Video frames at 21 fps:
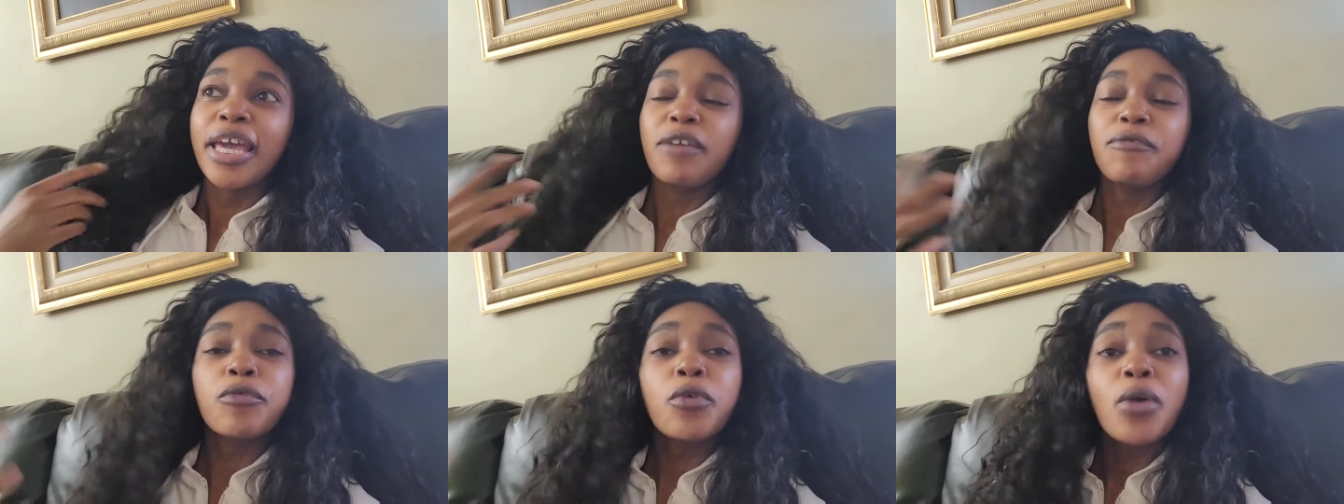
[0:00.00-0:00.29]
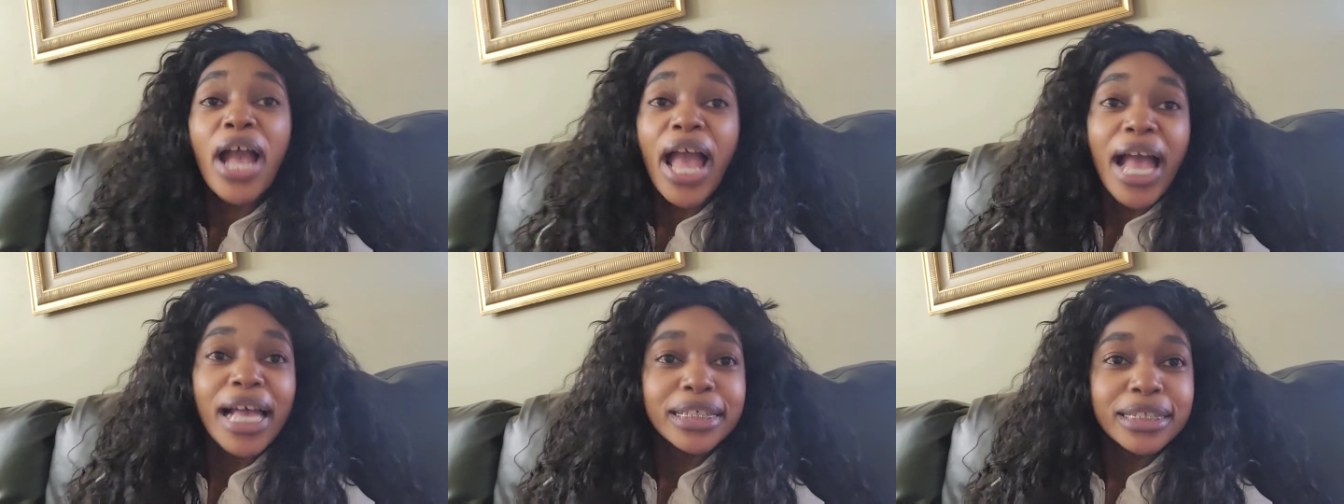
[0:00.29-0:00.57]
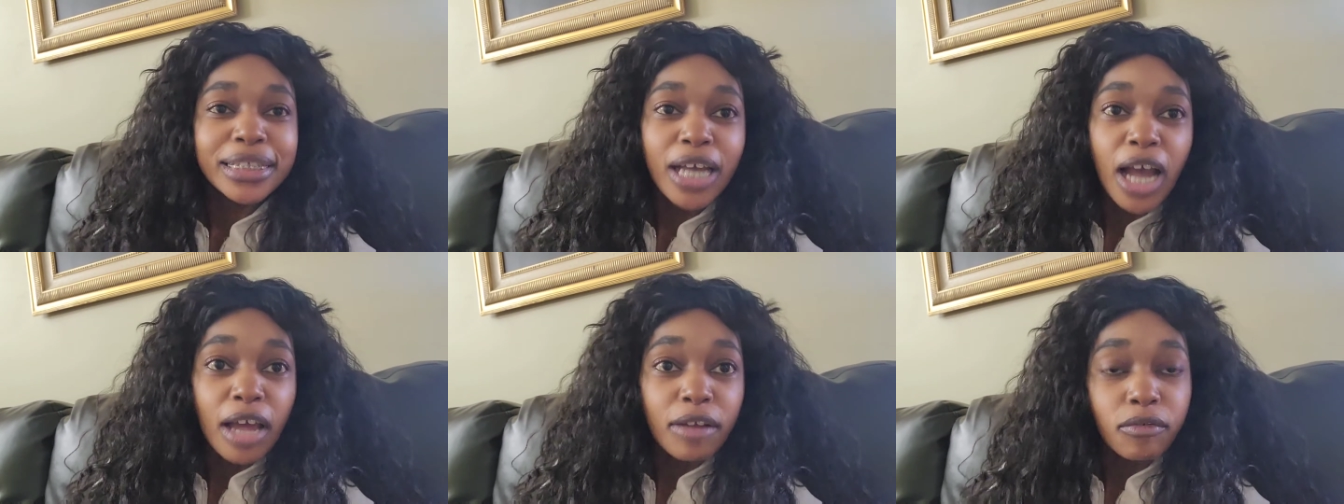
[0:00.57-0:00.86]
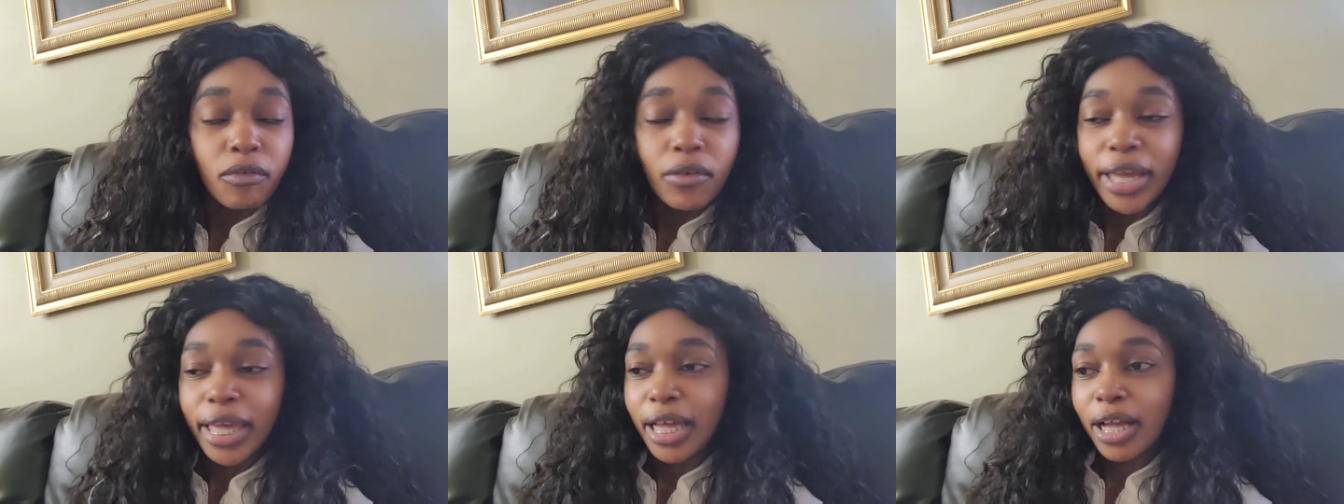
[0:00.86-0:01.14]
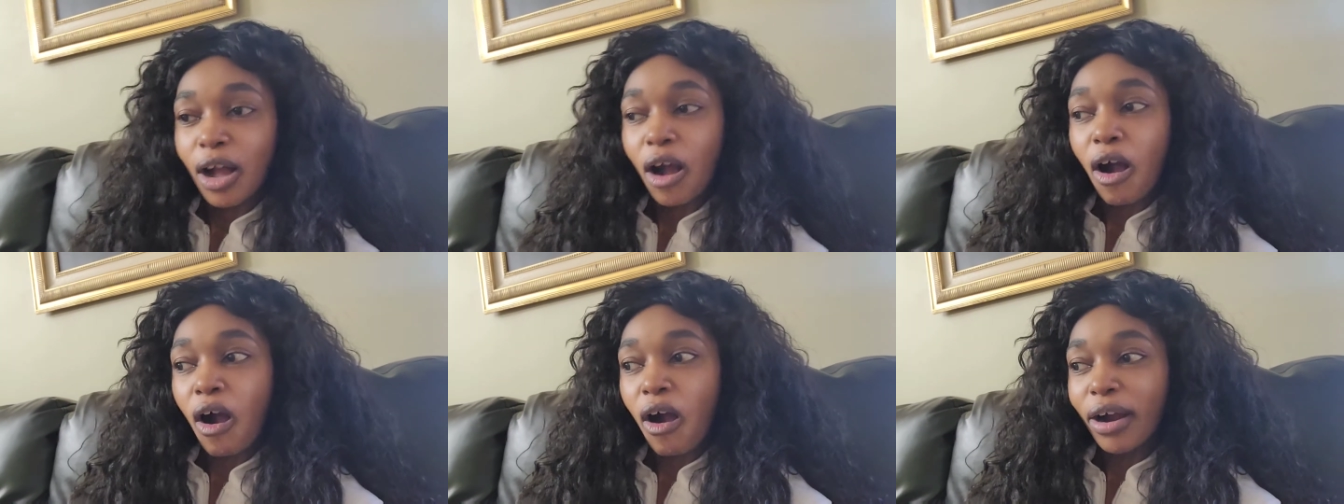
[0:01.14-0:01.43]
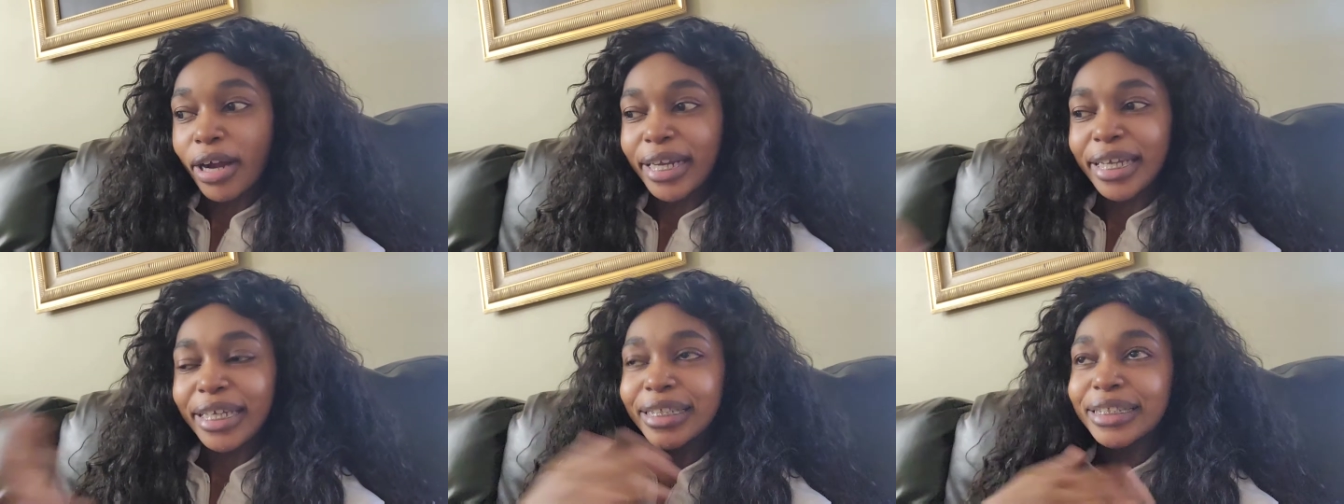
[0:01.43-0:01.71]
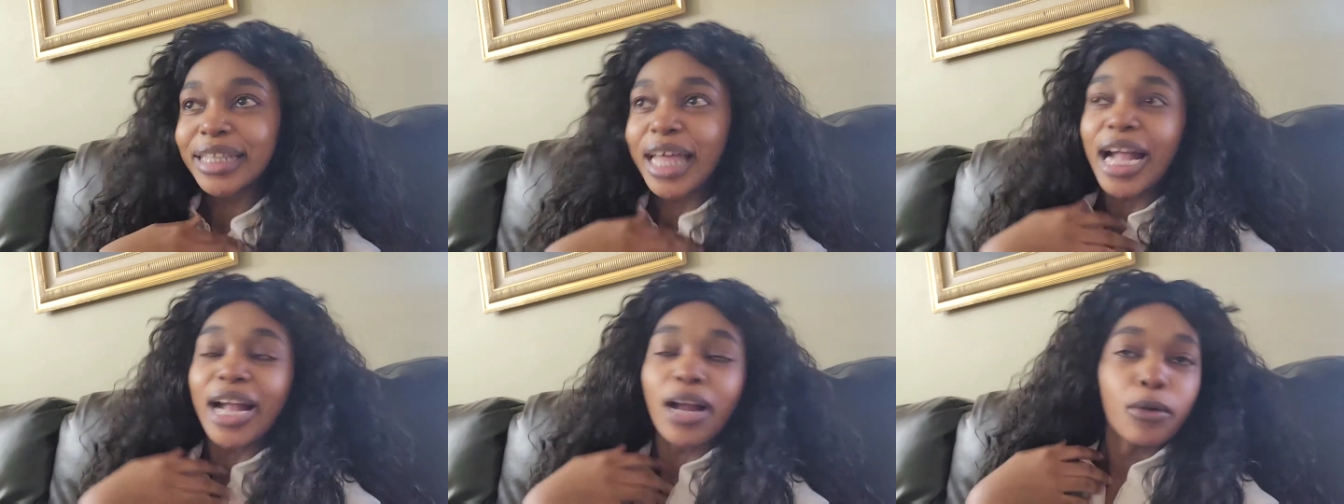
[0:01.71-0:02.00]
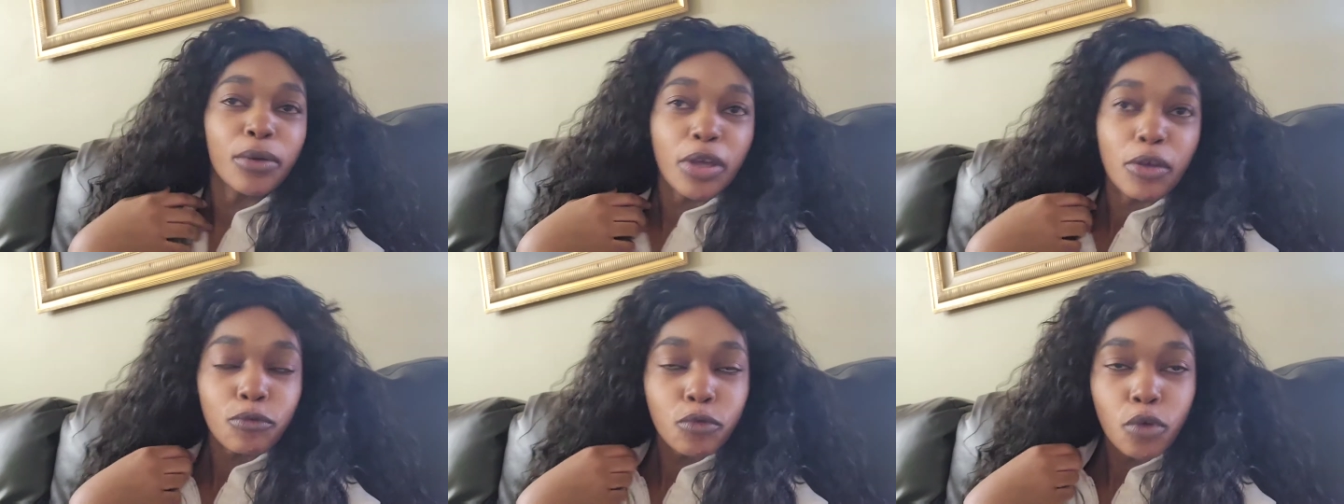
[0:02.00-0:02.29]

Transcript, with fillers: If you ask God for a car, he's not going to